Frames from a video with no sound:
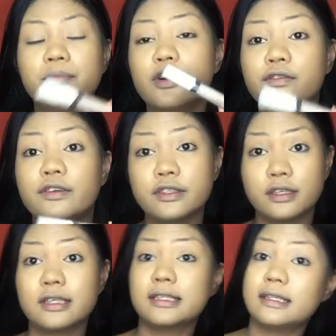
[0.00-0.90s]
No Filter
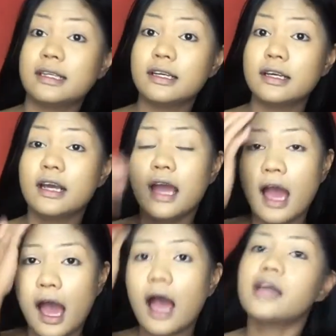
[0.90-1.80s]
concealer.
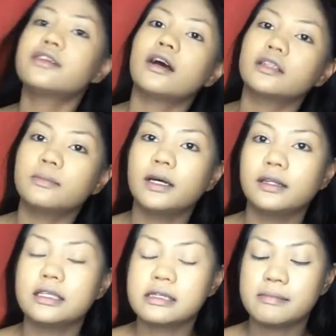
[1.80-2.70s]
I talked about
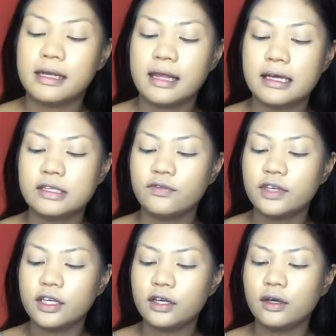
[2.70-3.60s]
this in my last
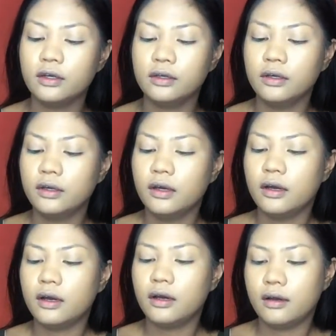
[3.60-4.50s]
video.
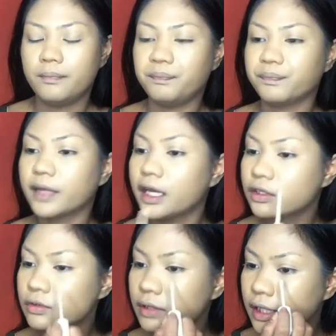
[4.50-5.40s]
I
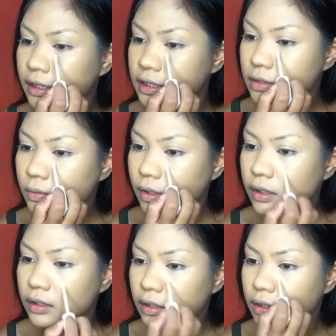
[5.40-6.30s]
do like this
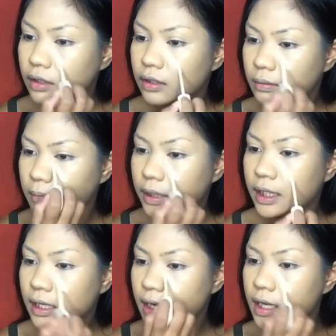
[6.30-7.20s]
one
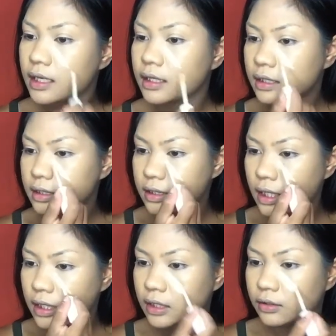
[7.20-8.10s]
because
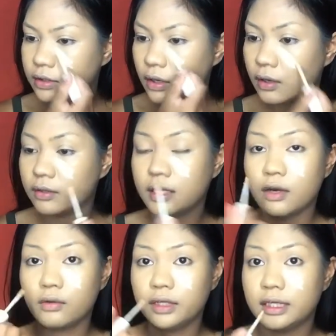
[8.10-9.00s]
it does not
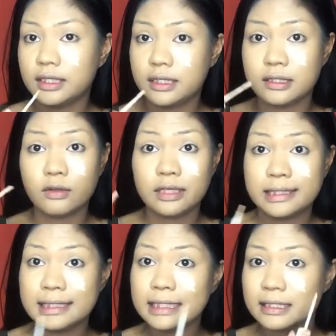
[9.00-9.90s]
only this is only
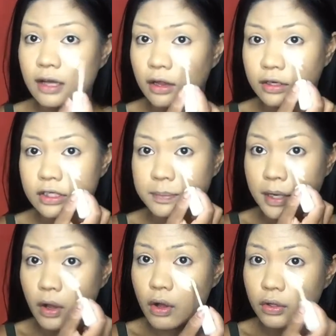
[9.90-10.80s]
$6,
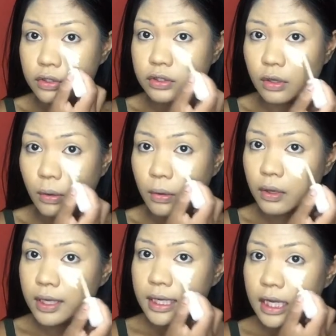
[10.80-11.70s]
but also
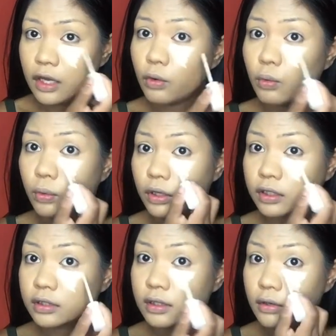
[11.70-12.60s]
it
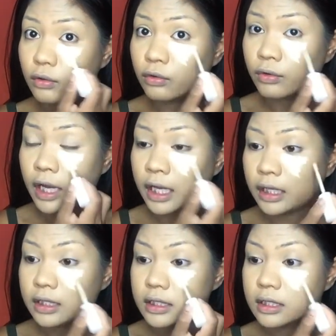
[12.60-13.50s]
works
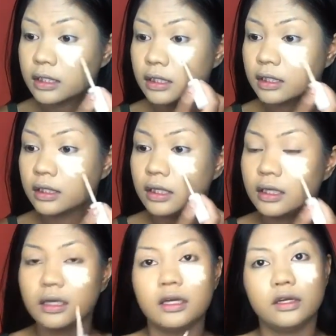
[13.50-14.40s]
great.
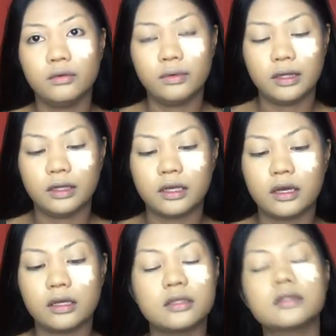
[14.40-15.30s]
It really
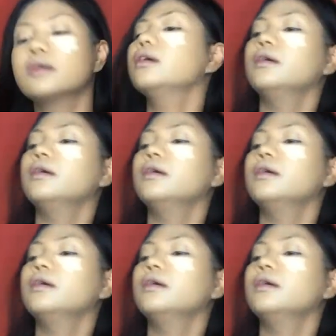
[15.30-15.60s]
does.